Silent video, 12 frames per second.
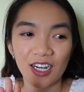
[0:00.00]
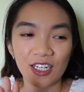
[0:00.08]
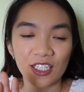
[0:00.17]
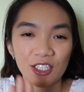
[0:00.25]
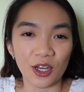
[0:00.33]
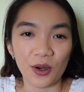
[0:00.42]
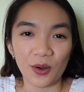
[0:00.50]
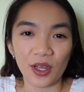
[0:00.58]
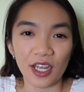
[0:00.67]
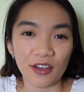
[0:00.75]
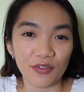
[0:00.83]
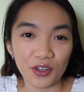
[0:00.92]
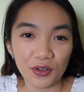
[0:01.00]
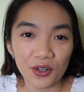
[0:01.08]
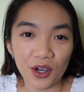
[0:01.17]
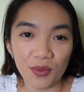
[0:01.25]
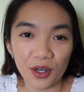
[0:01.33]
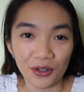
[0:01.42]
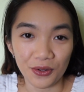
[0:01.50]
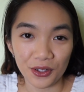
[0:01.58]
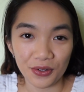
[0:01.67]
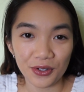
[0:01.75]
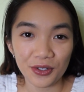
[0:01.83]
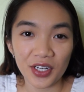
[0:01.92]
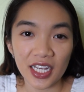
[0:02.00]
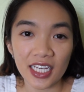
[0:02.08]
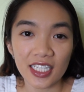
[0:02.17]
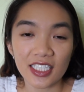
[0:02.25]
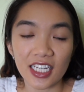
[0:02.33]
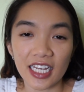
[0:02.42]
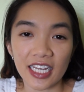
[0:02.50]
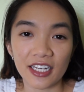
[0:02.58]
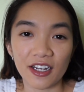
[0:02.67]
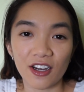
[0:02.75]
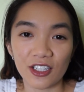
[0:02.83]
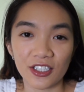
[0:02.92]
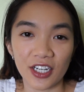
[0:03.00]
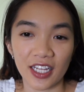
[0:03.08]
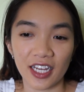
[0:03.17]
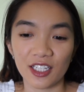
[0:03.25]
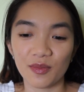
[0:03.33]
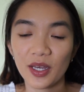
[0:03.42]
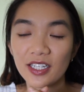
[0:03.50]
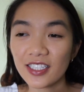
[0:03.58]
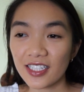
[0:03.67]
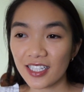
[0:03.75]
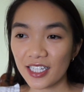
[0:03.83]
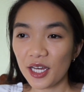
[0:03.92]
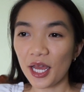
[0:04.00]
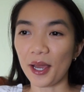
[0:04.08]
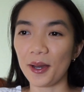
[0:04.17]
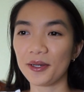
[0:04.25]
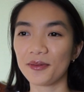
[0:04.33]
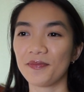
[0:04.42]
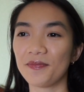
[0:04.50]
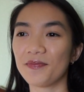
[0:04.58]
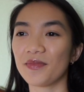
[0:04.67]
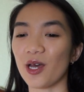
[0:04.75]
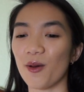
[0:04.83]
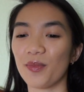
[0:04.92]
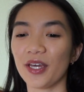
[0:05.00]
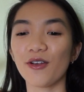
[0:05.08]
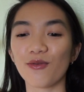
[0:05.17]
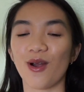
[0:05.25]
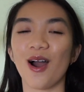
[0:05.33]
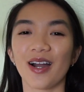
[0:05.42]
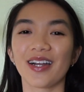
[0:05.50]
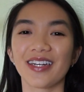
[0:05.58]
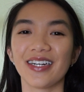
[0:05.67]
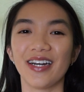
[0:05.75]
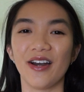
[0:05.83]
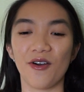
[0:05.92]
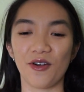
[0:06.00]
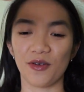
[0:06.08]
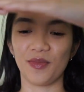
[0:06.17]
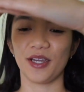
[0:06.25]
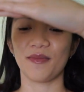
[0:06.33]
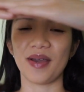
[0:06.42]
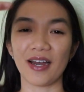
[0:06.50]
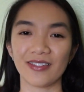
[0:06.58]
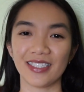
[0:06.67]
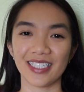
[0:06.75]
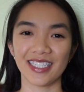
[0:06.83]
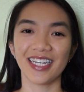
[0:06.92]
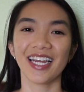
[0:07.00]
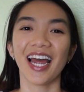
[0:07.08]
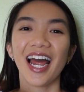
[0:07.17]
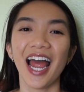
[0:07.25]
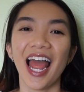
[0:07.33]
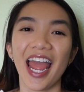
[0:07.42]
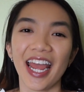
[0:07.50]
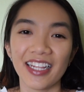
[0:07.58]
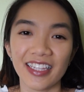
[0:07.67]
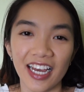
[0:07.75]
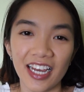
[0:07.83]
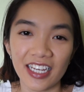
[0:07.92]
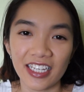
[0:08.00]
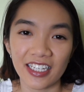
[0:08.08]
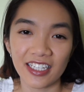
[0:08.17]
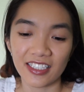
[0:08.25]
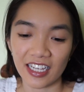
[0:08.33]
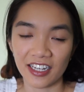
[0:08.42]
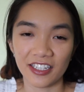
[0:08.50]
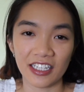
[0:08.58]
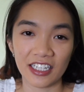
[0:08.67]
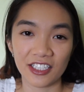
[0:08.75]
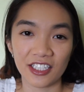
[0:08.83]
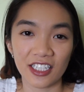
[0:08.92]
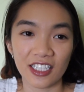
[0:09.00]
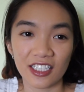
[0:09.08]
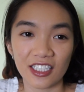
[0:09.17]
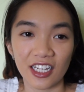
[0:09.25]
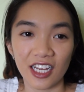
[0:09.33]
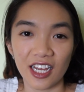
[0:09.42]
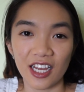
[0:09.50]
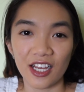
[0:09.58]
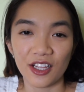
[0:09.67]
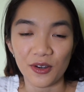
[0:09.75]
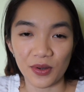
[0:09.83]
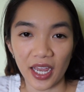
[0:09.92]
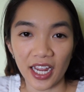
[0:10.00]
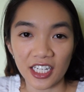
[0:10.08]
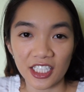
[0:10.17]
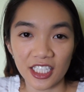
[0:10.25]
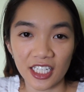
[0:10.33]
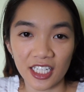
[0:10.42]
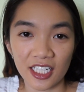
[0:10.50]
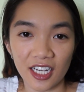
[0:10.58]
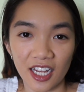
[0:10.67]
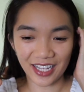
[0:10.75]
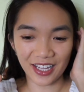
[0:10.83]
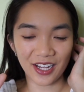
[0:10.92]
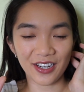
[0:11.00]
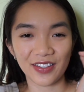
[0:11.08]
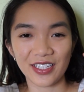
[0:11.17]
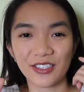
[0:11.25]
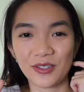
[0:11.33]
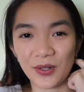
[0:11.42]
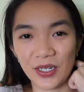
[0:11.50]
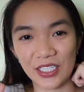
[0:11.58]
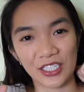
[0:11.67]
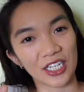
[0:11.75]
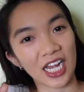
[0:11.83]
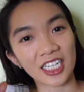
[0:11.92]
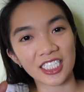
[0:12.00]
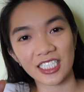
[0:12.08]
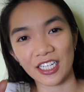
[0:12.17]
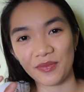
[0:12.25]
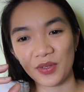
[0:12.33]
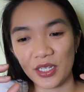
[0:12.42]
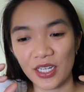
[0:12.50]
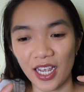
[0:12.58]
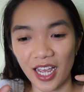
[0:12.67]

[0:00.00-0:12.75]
So if you know what Uluru is in Australia, it's basically like a big rock or a big mountain, and that is an indigenous location. A lot of these tourist attractions have been,